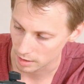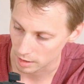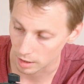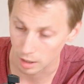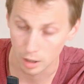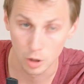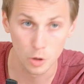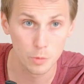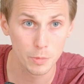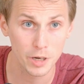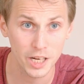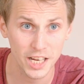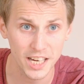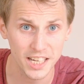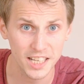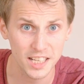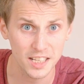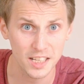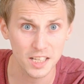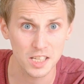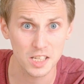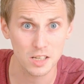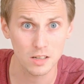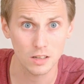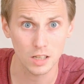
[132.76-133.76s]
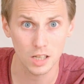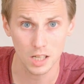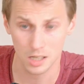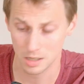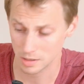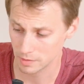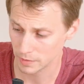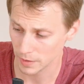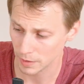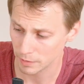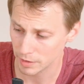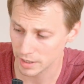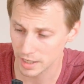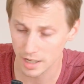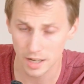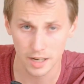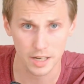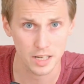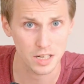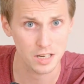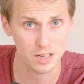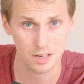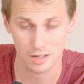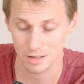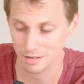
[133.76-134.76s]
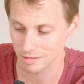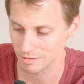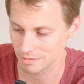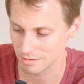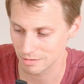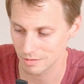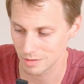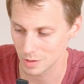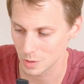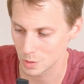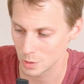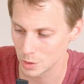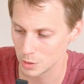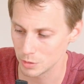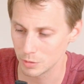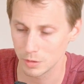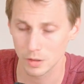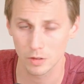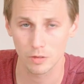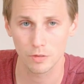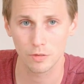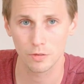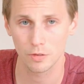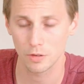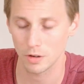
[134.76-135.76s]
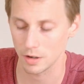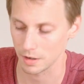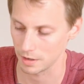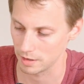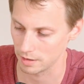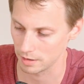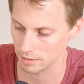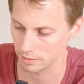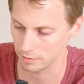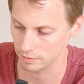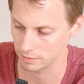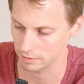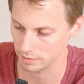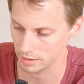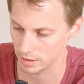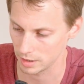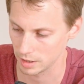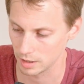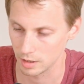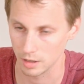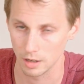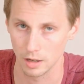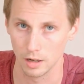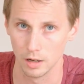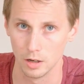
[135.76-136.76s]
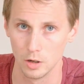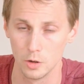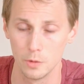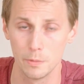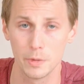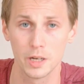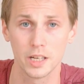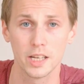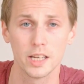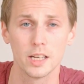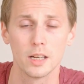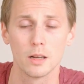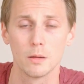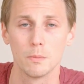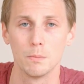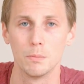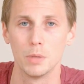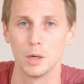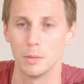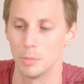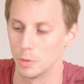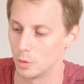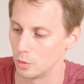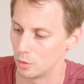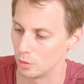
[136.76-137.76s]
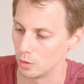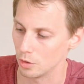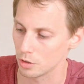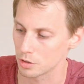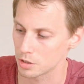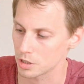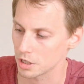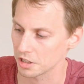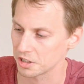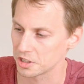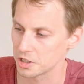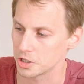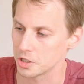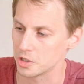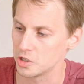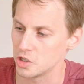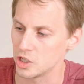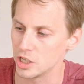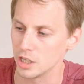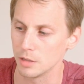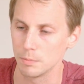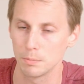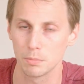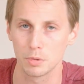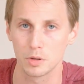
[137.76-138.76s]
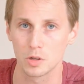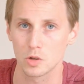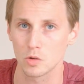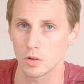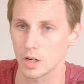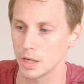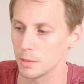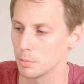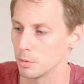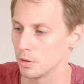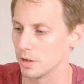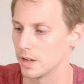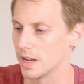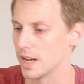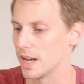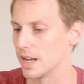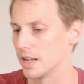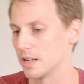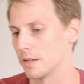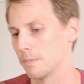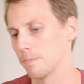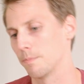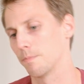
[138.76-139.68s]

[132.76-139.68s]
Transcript: Illuminated, it's very nice. Who would have thought of an illuminated bubble on such a cheap tripod head?